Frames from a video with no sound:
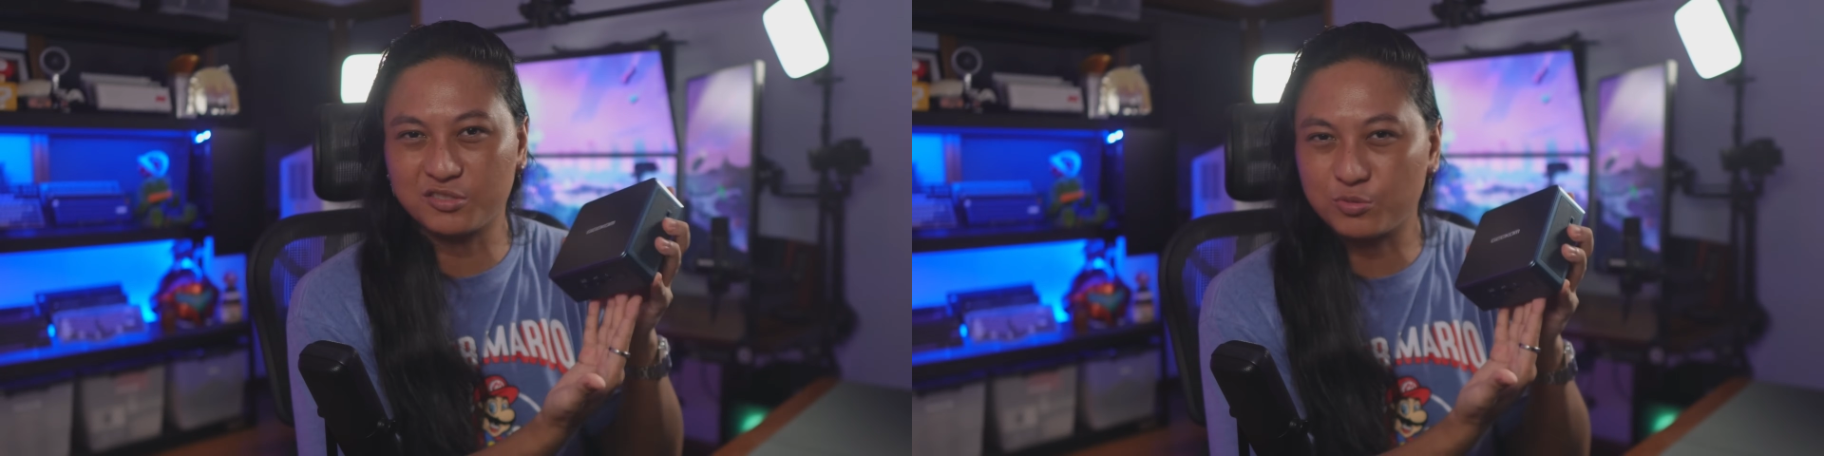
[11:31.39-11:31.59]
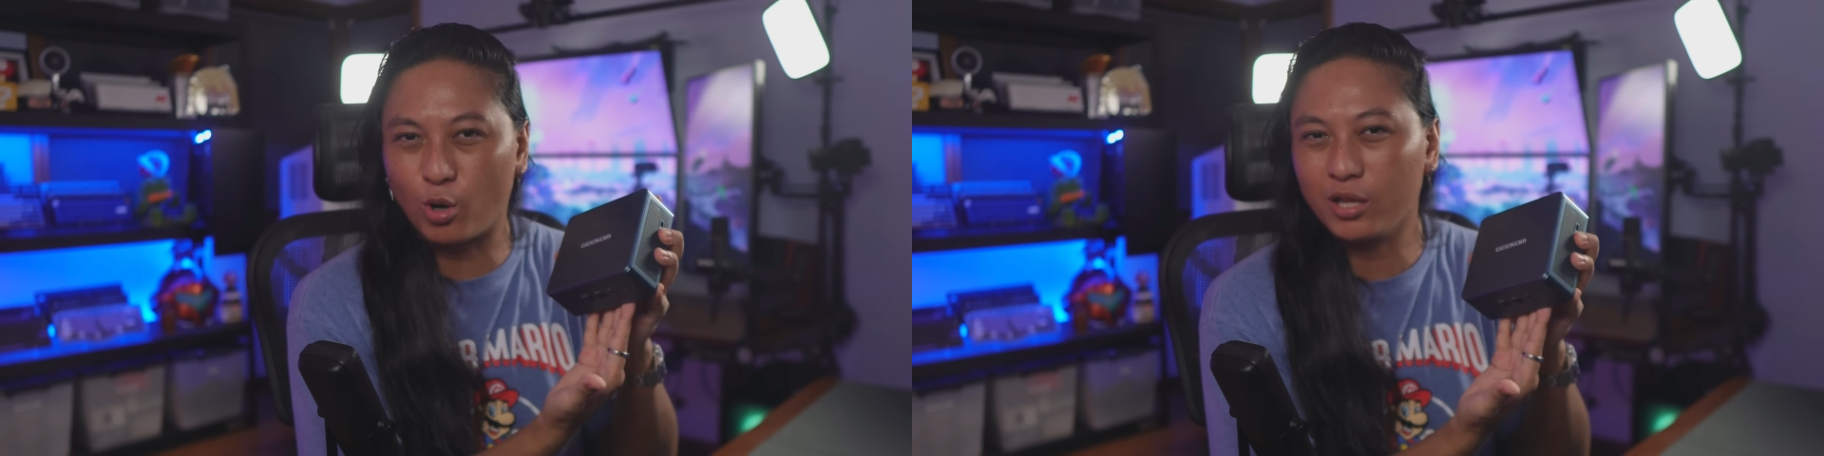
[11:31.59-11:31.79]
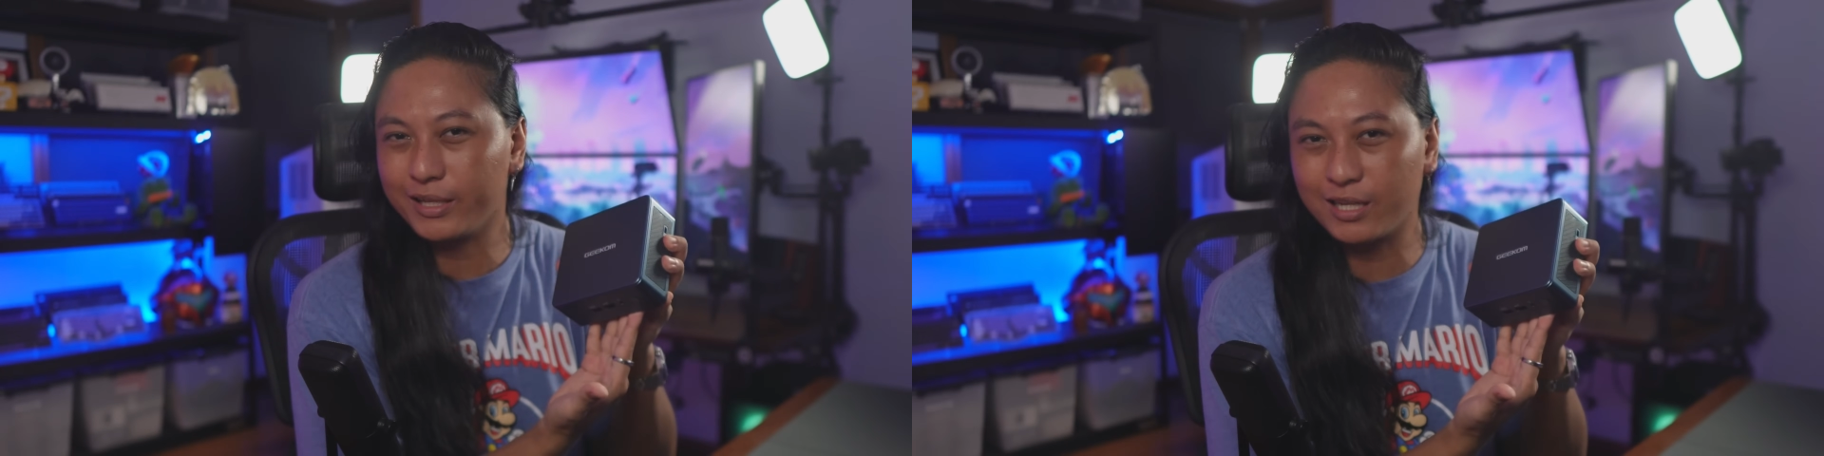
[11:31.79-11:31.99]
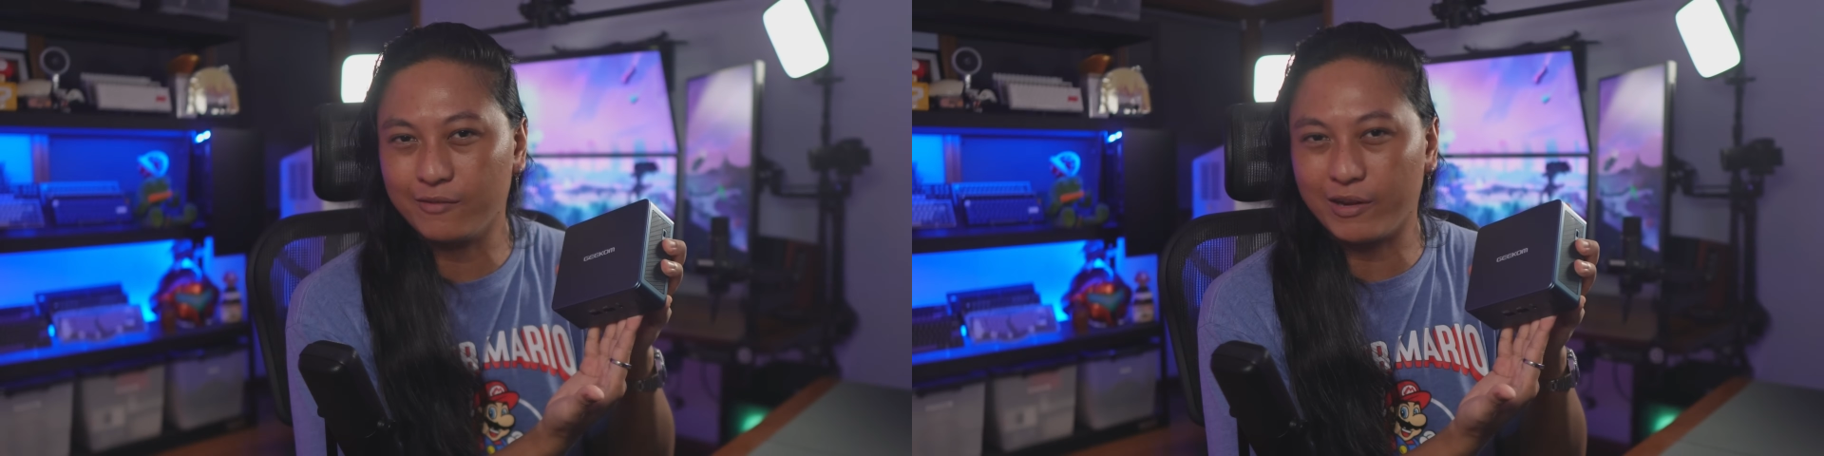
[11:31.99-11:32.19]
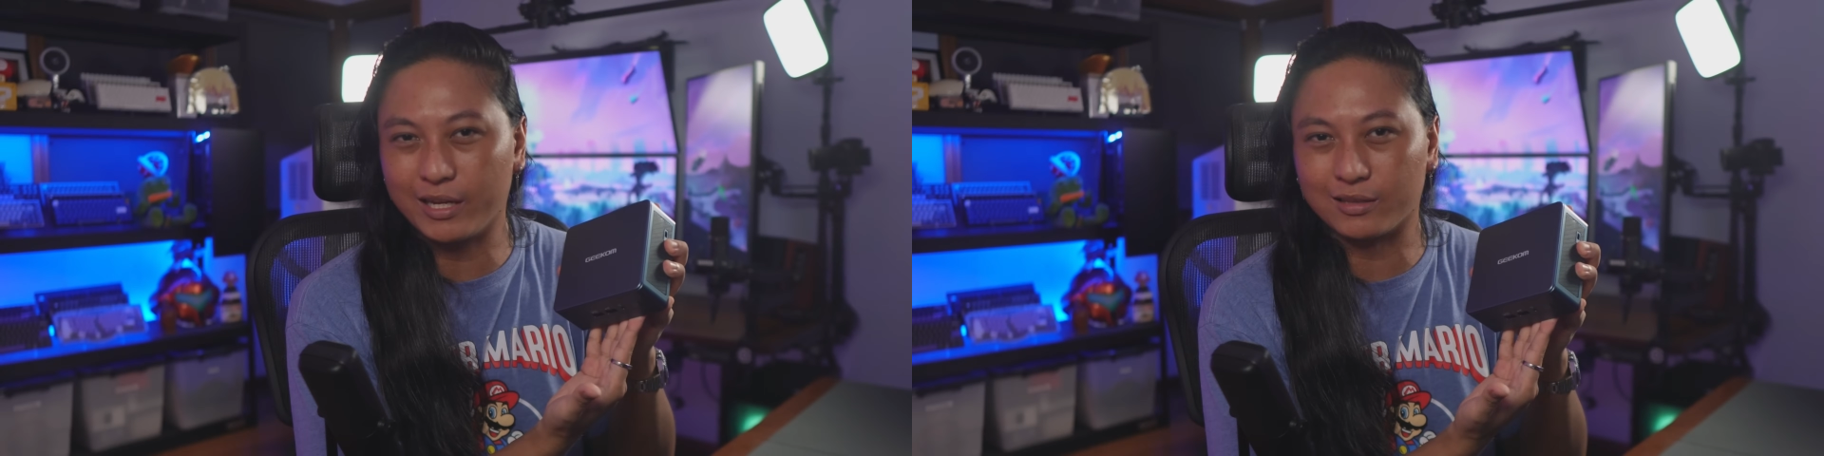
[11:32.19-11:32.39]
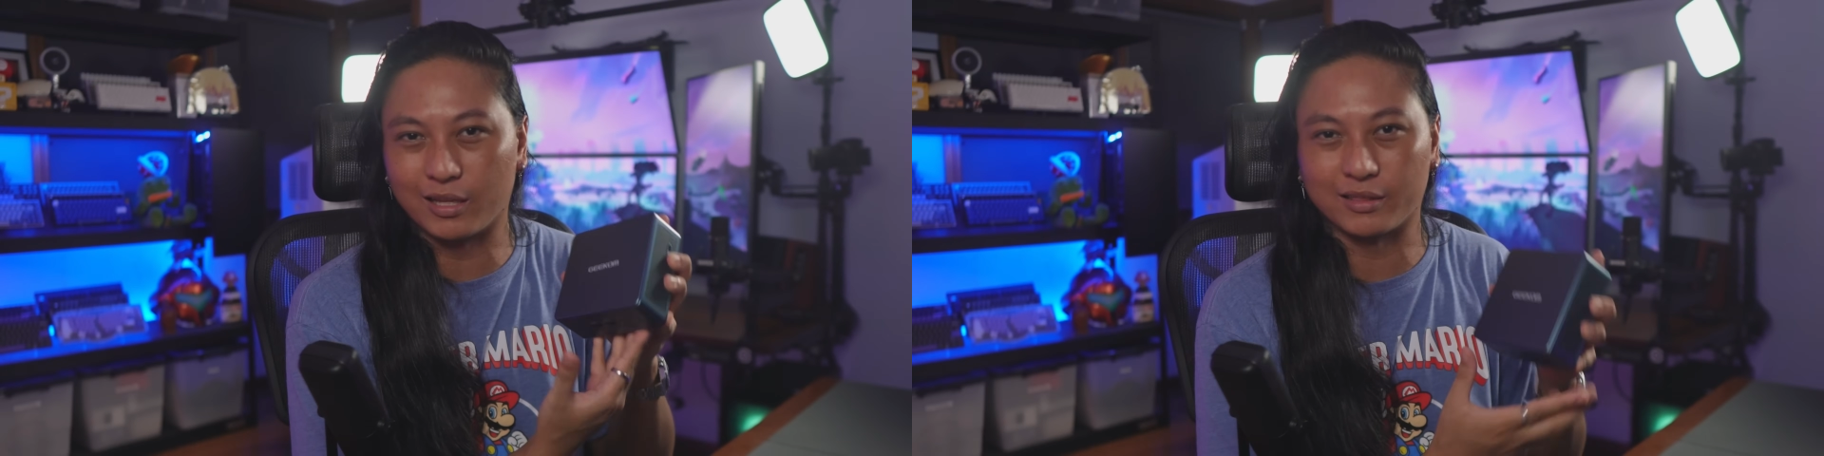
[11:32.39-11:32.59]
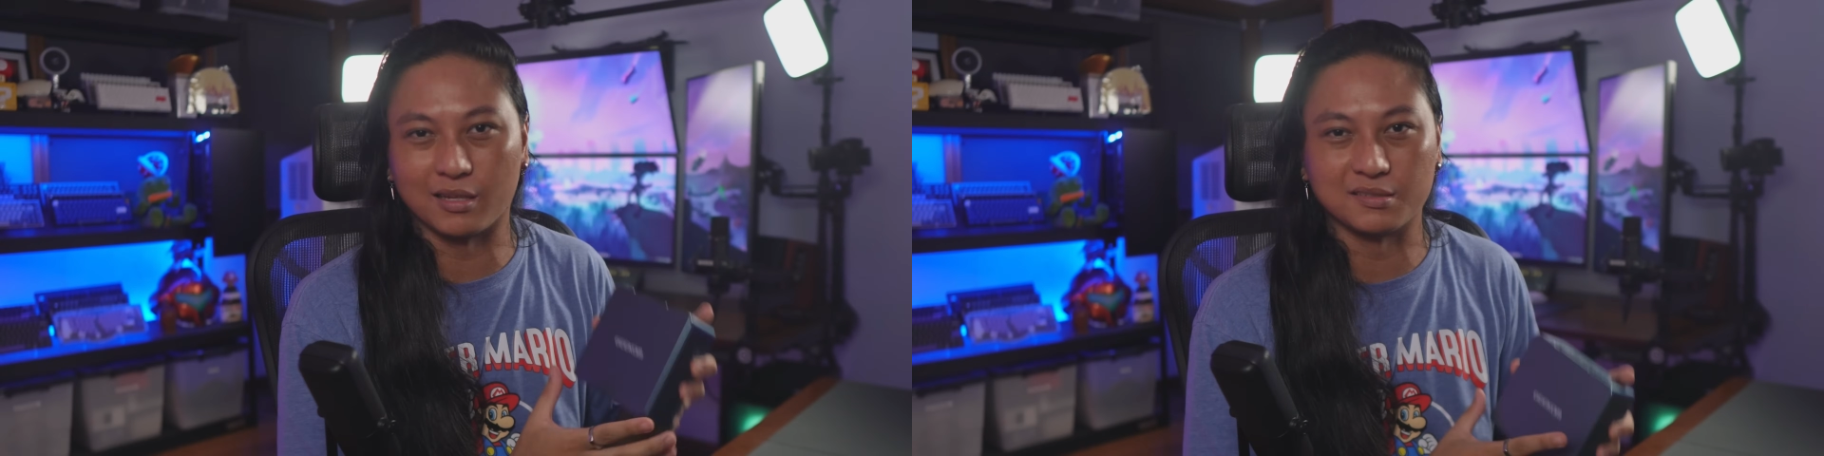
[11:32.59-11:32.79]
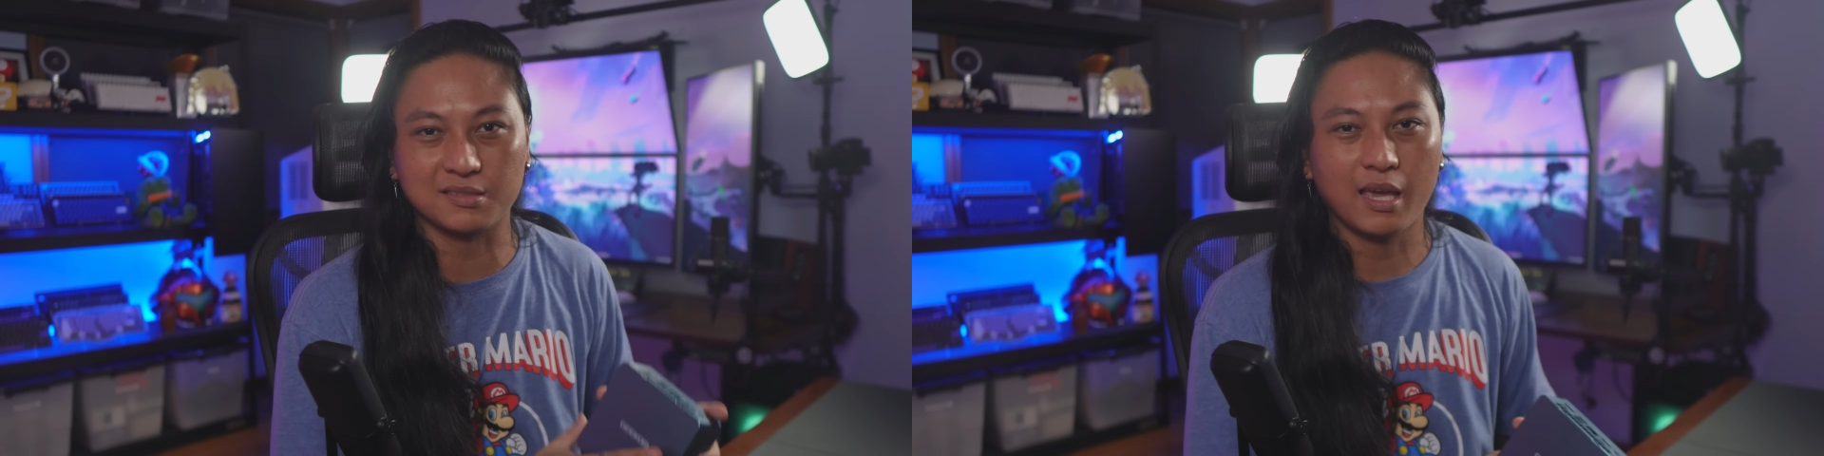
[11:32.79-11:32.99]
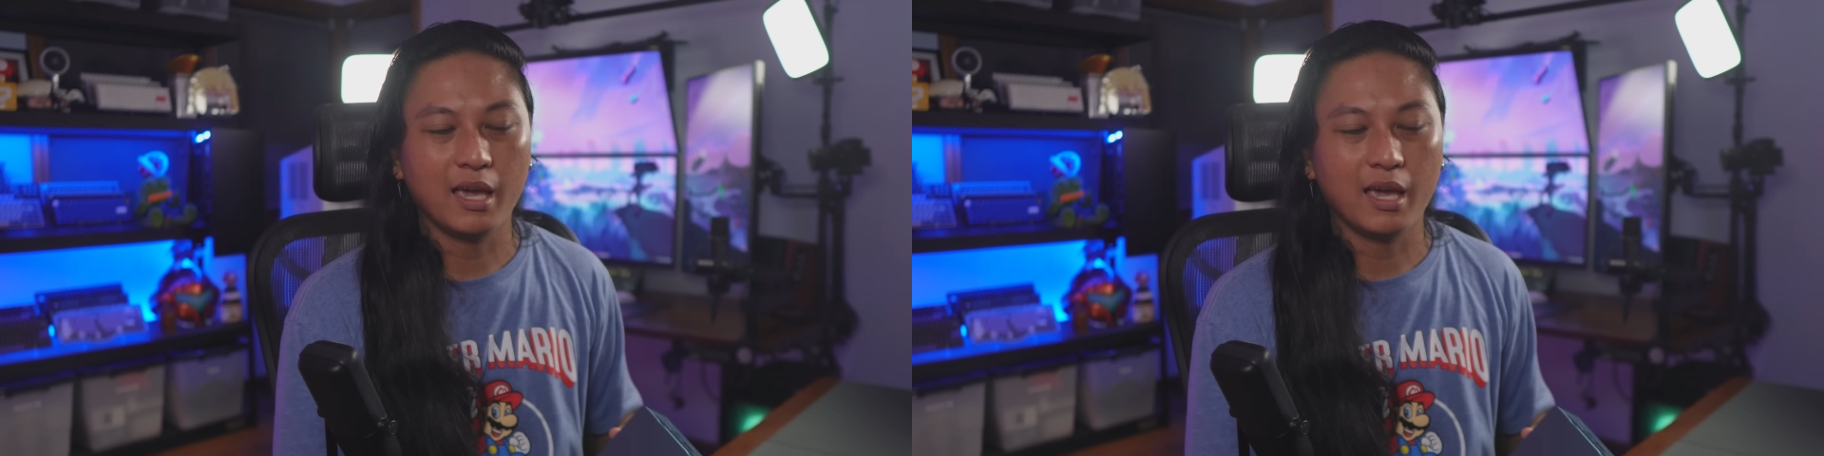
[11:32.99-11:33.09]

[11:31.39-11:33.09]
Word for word: small and convenient like this?